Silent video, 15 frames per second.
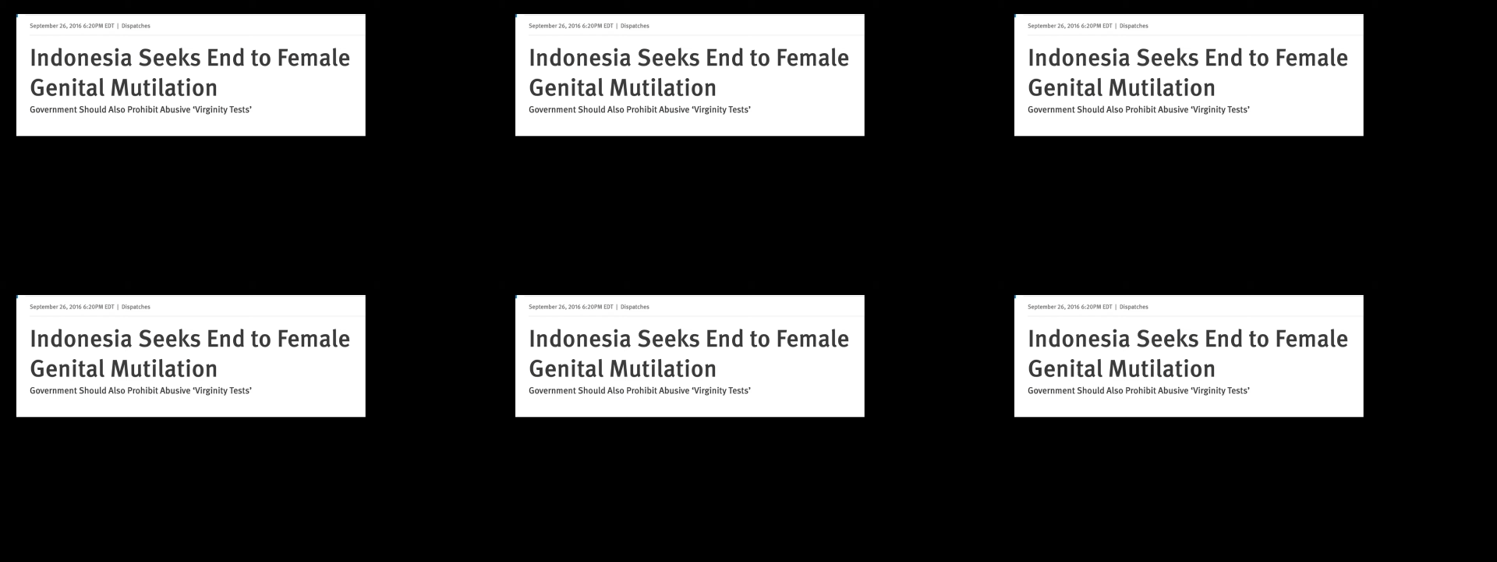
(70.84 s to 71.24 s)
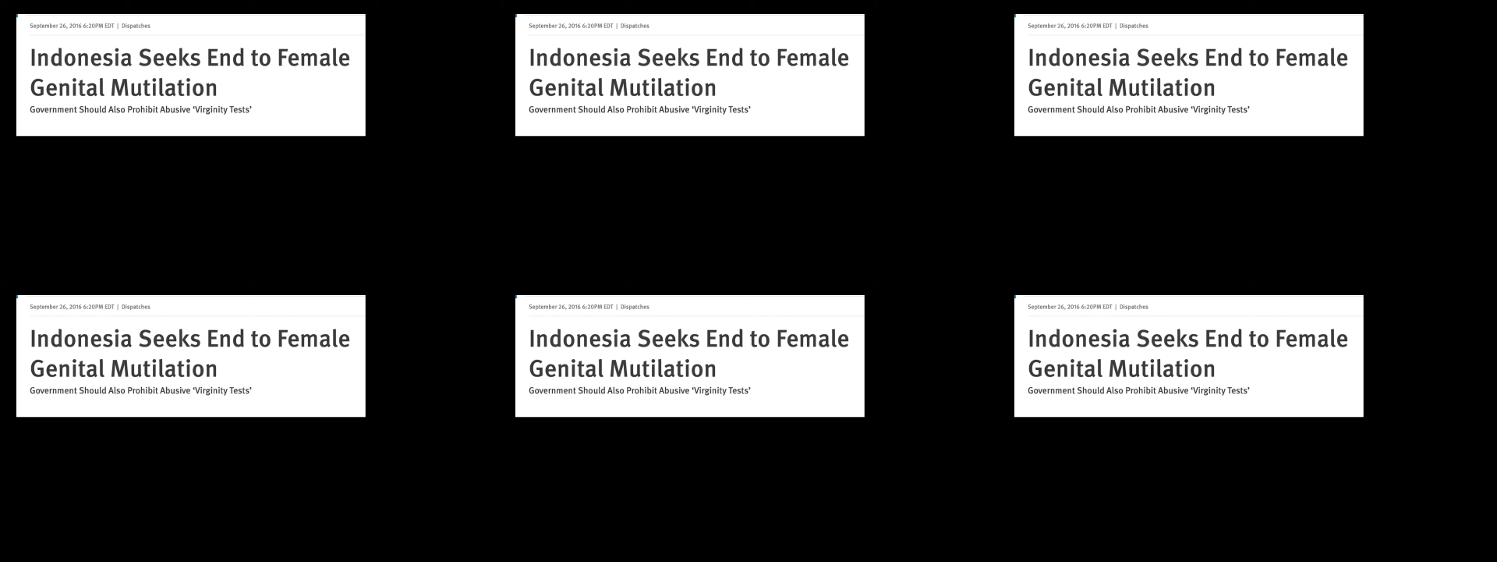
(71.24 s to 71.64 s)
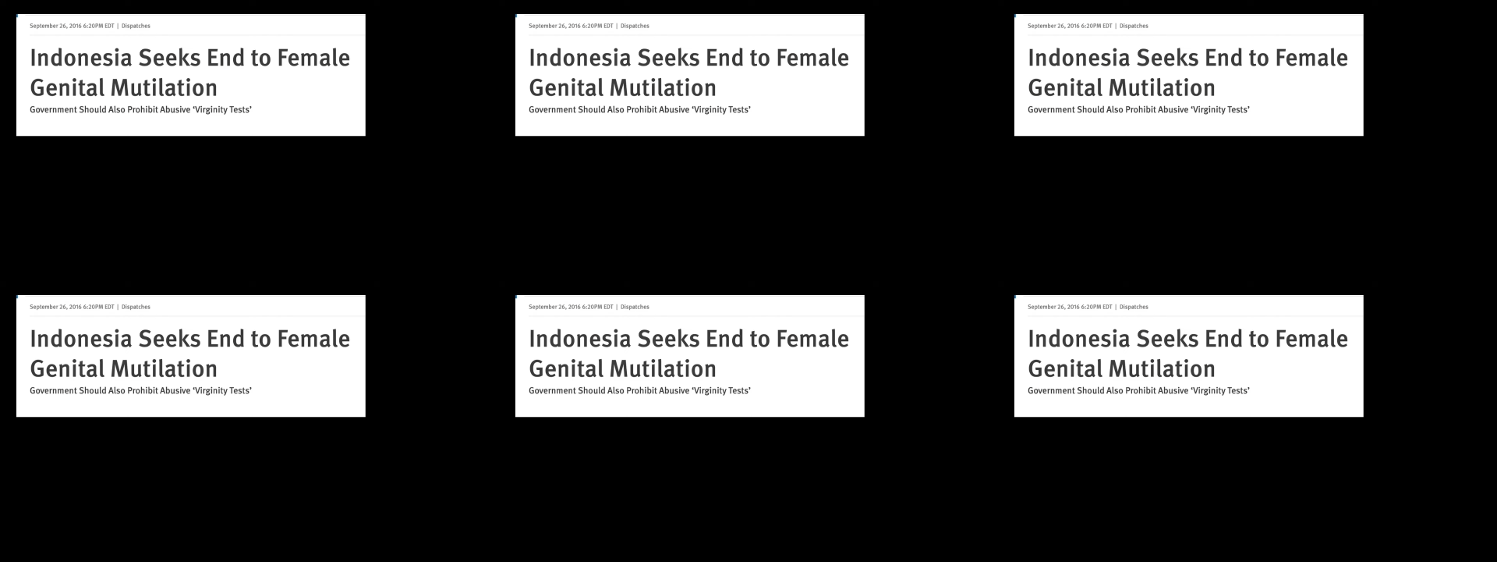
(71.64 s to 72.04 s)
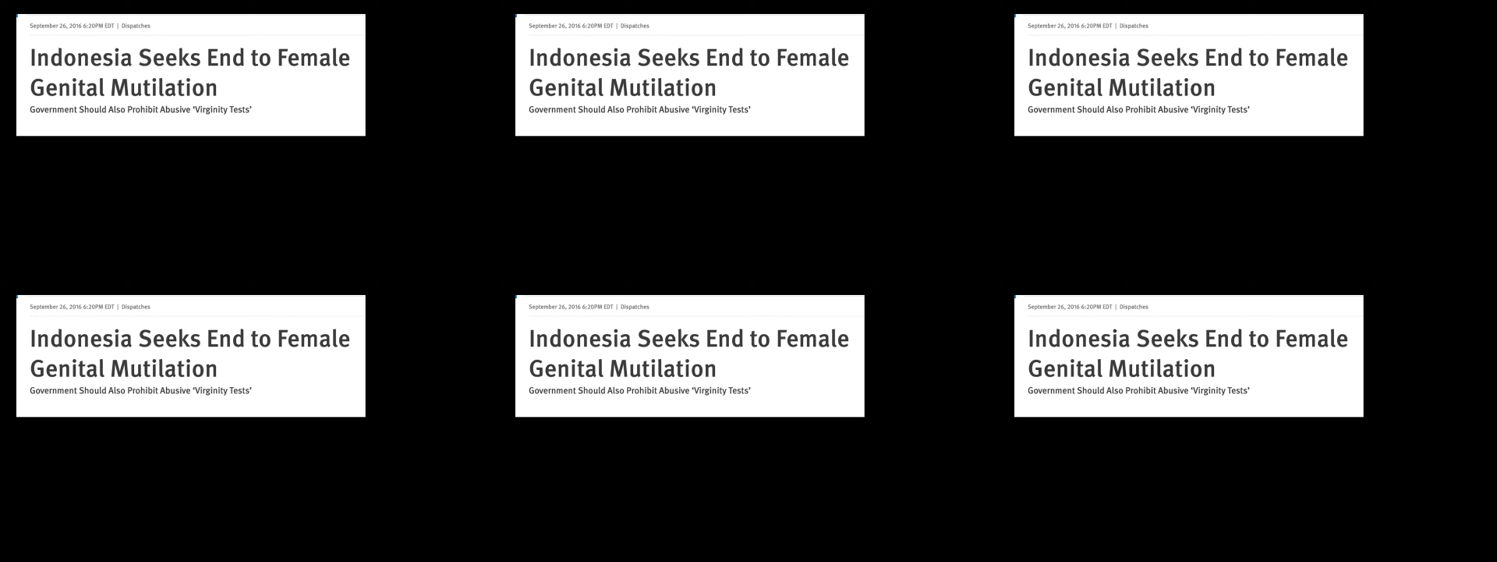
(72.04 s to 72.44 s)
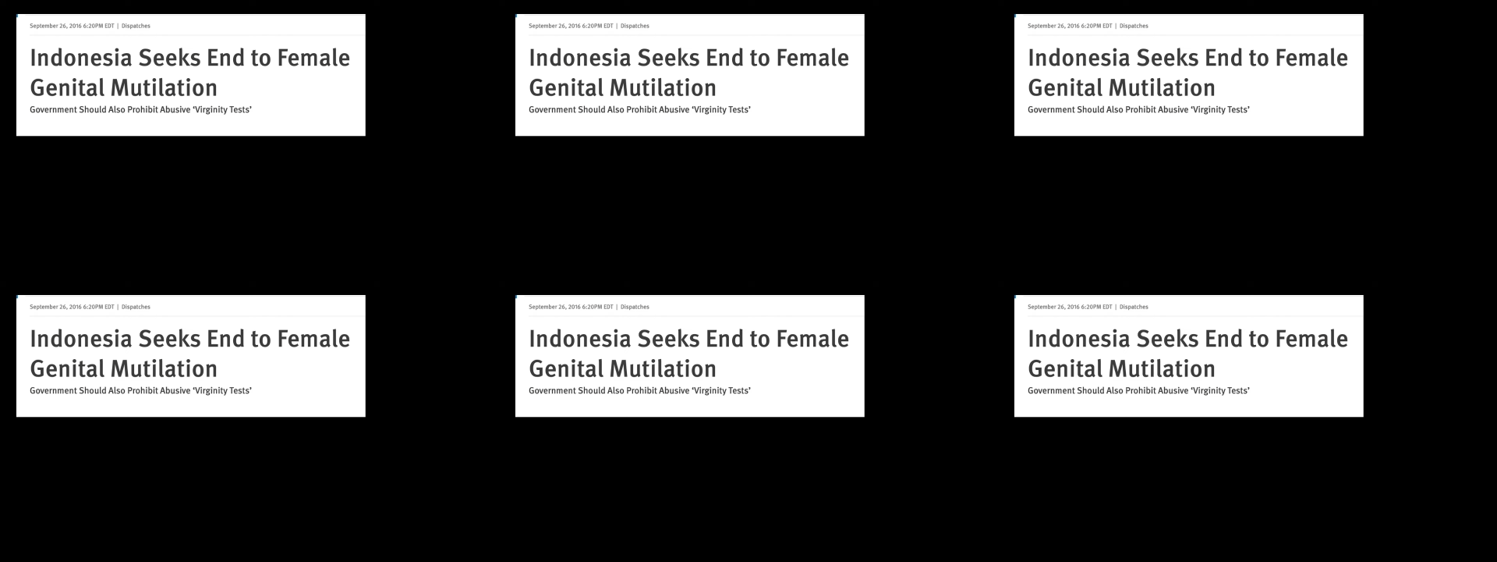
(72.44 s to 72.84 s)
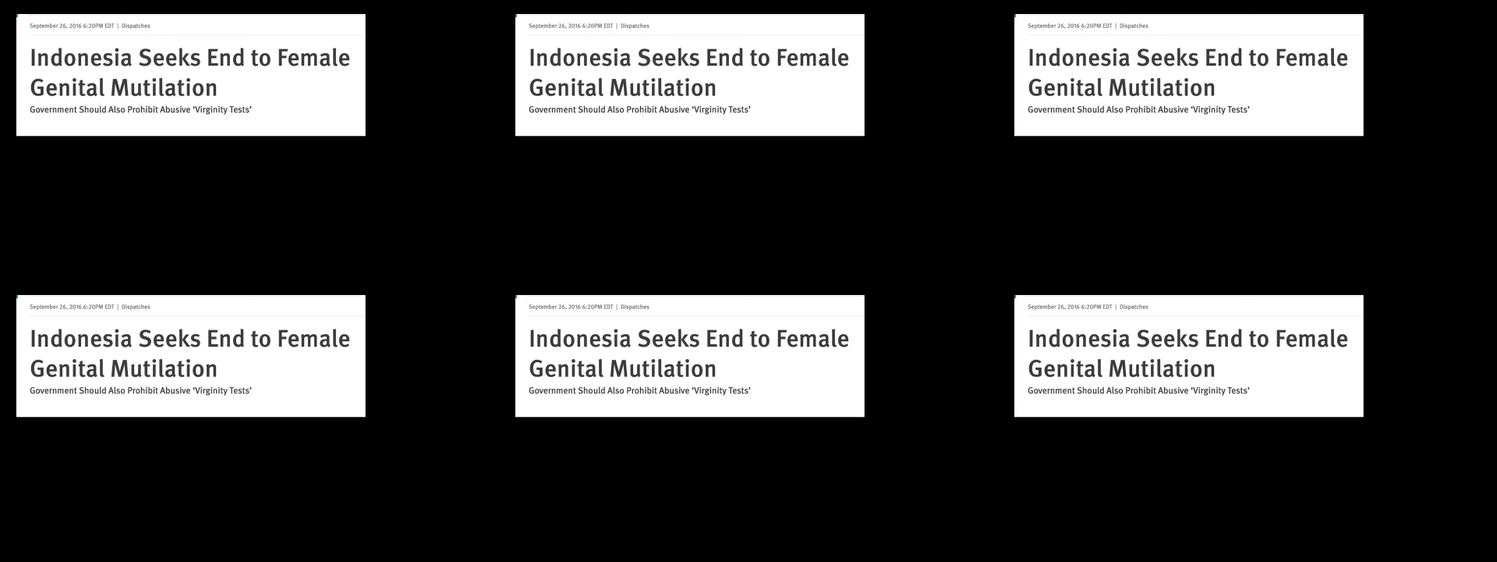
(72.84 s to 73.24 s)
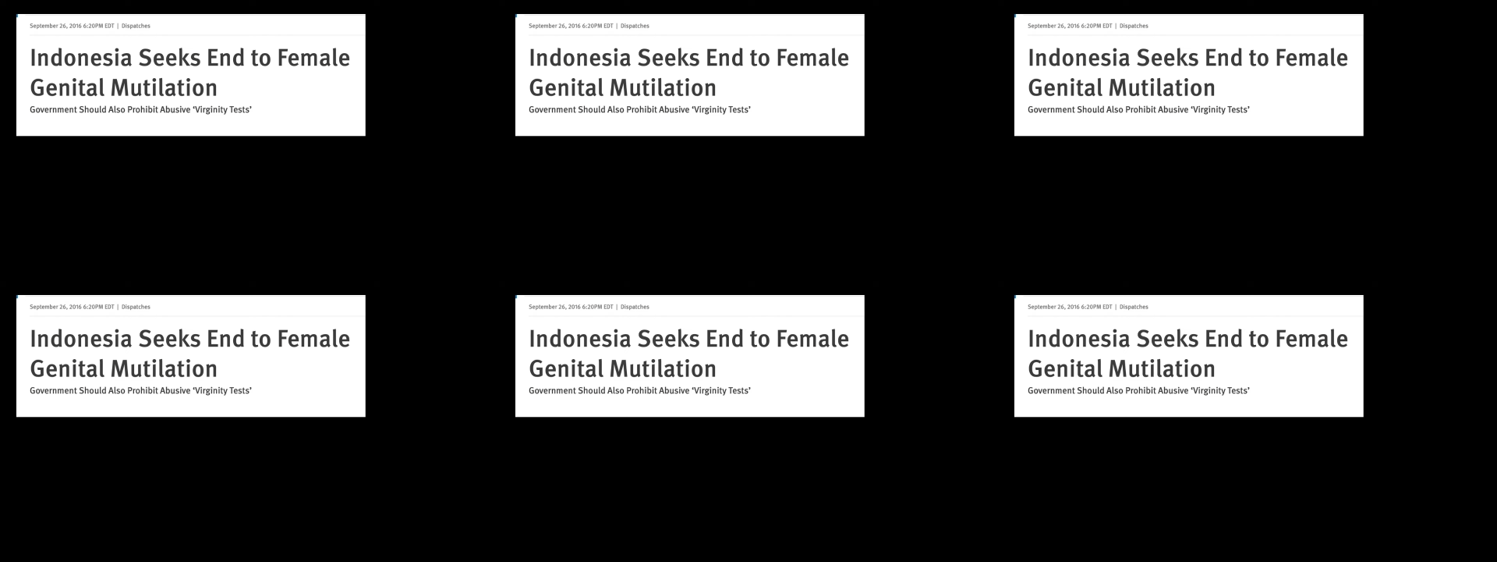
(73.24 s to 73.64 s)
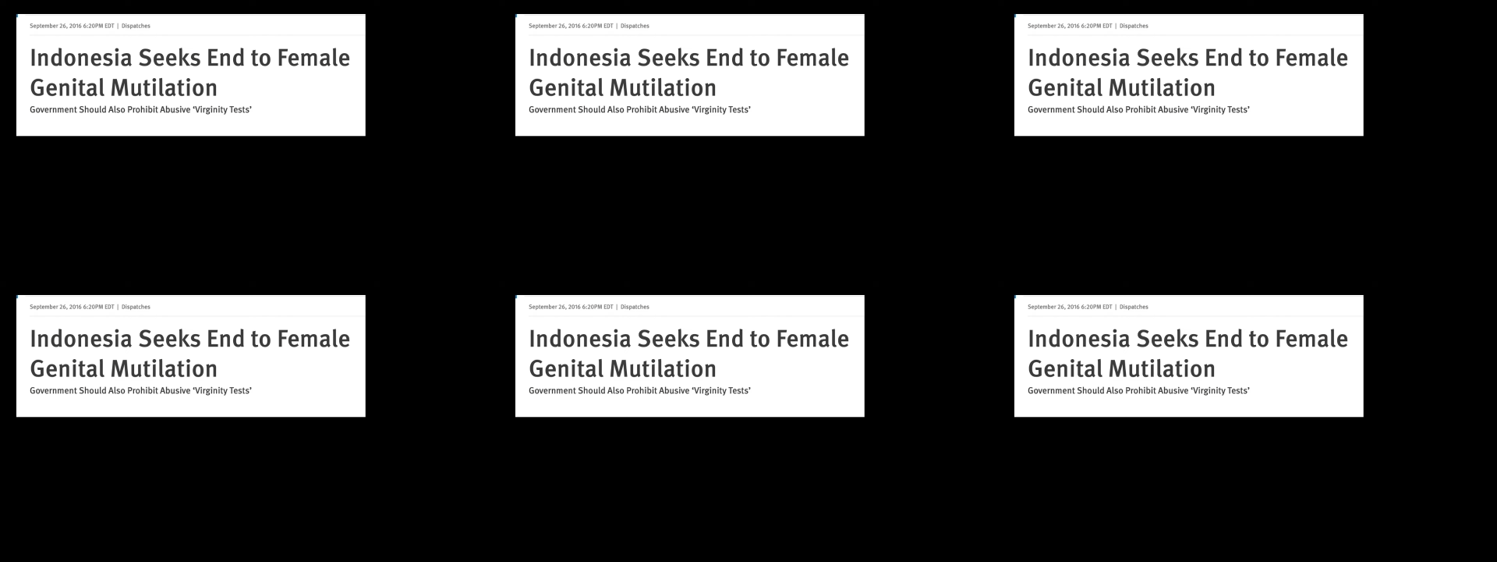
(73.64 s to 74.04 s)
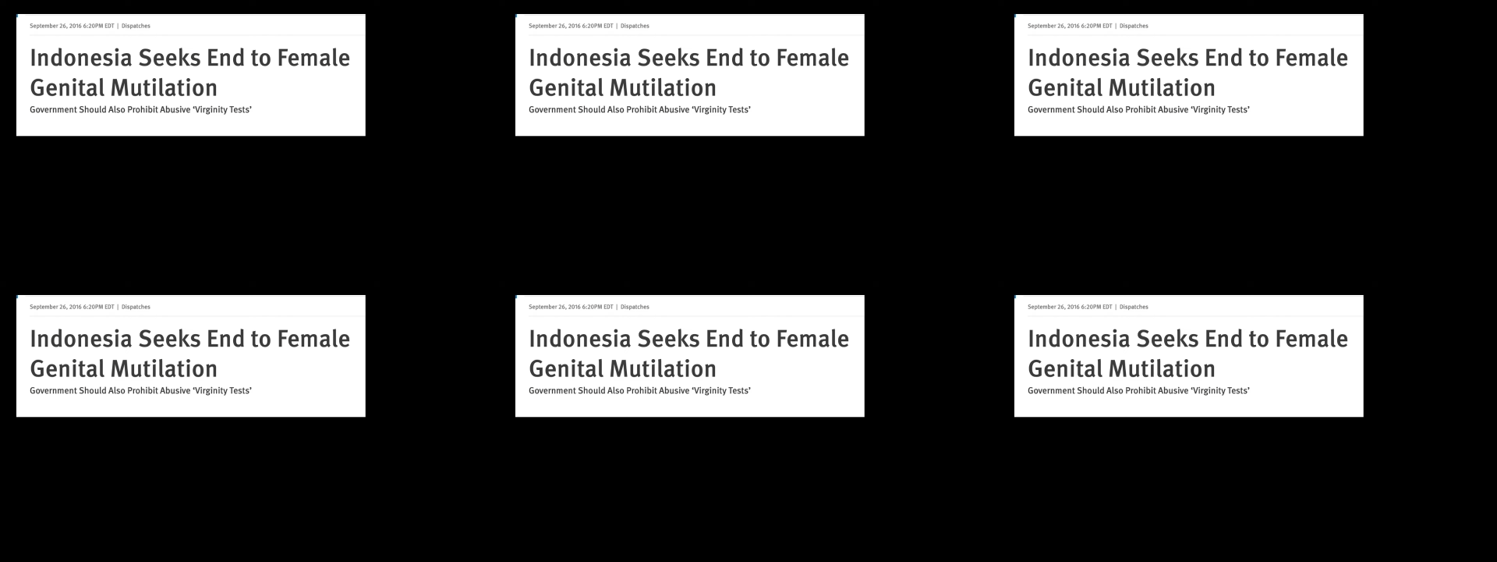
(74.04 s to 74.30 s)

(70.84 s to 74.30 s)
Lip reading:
Nobody's mouth can be seen.